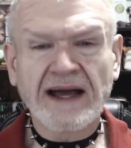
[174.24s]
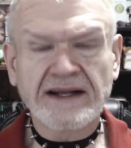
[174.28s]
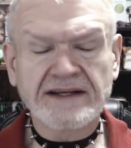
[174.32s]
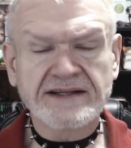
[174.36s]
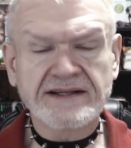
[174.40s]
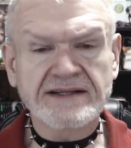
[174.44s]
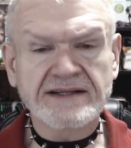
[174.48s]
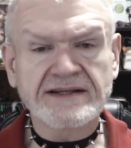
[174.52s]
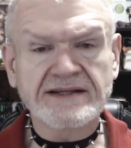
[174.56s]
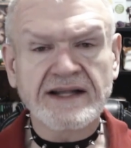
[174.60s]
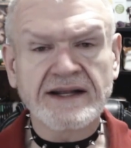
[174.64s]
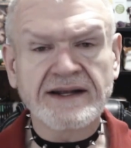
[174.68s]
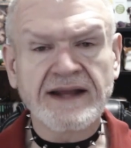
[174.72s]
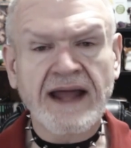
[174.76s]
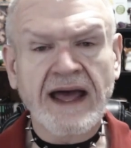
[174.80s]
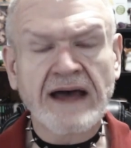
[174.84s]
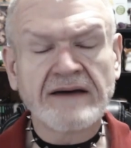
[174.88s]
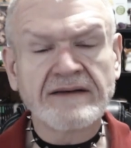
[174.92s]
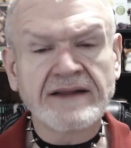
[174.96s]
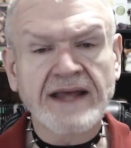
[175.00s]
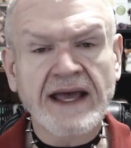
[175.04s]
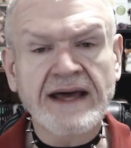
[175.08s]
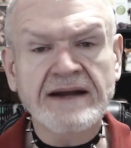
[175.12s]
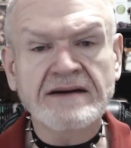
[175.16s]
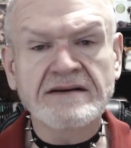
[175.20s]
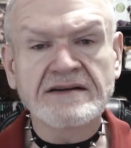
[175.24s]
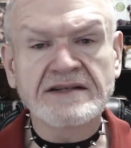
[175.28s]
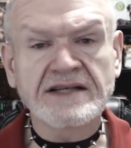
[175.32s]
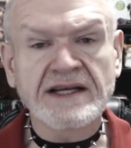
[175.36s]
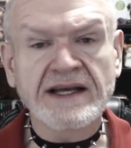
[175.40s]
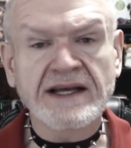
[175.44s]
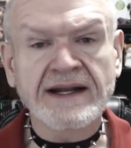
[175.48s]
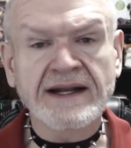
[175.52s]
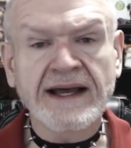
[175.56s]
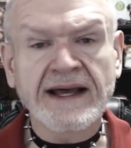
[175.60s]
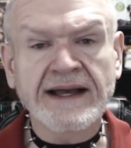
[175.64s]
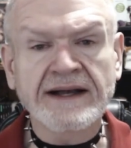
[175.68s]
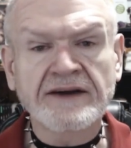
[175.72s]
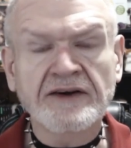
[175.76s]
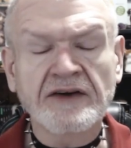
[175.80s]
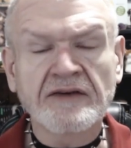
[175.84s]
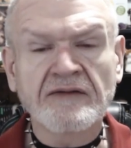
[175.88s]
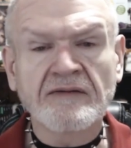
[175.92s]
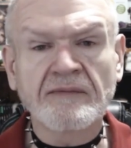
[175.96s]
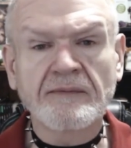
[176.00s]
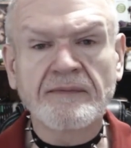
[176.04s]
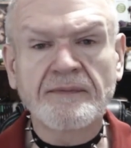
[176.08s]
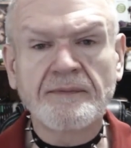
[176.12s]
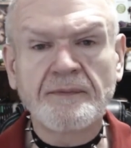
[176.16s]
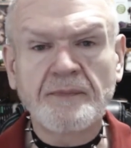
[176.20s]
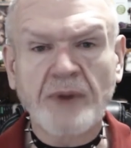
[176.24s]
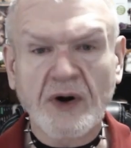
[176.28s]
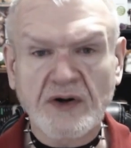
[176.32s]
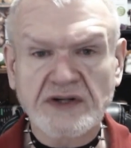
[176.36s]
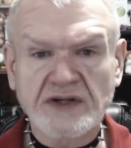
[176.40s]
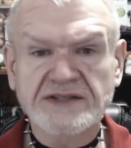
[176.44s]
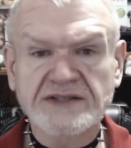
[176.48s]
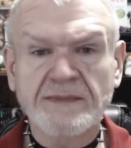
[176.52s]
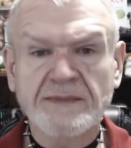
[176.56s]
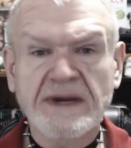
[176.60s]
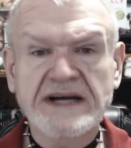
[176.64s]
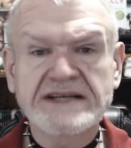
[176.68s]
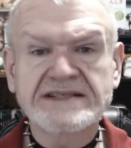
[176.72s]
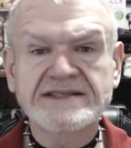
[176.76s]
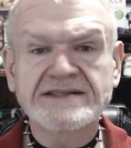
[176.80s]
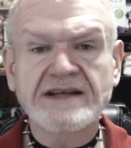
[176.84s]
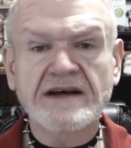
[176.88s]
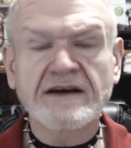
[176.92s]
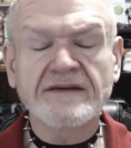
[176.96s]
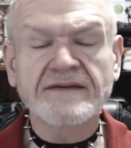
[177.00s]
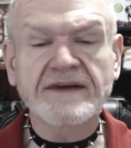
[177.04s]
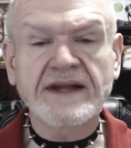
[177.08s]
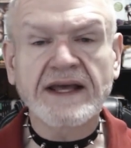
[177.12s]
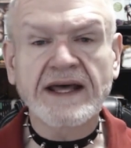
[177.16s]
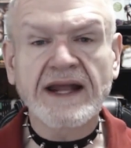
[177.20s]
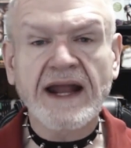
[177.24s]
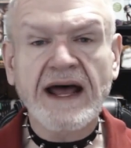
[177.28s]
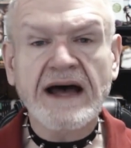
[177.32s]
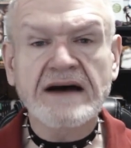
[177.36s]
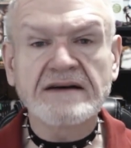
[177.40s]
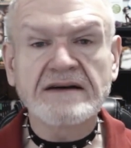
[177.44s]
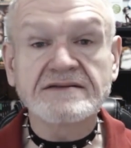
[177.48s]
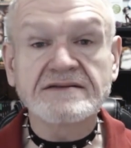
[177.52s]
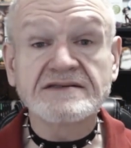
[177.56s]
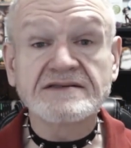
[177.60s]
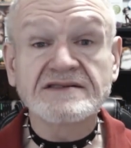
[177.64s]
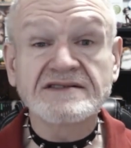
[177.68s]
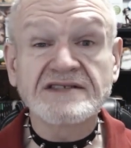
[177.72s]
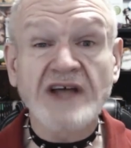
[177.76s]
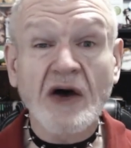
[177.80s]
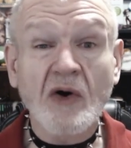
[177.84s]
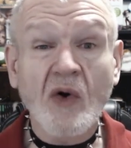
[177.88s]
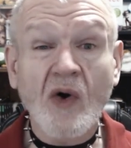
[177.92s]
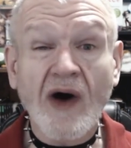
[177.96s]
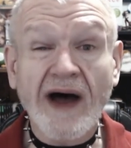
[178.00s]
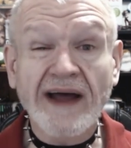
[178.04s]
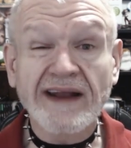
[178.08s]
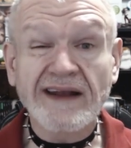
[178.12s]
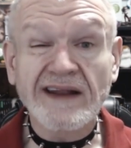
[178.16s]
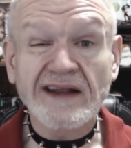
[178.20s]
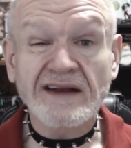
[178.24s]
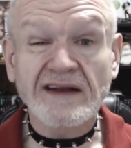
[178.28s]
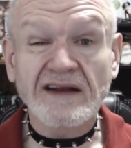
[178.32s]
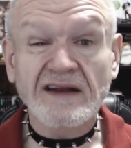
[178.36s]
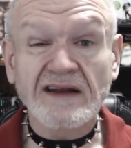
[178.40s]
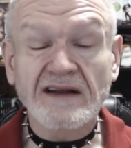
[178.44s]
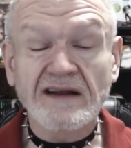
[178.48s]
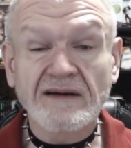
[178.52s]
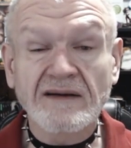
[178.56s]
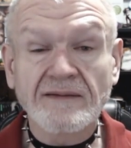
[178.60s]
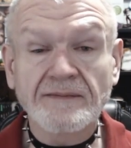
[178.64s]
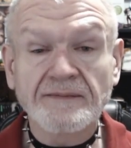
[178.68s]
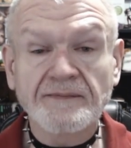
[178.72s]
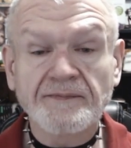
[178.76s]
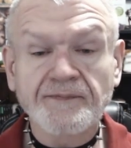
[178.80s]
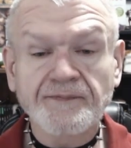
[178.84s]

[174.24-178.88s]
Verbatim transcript: I just didn't have the energy and I couldn't push myself to get out, so I didn't.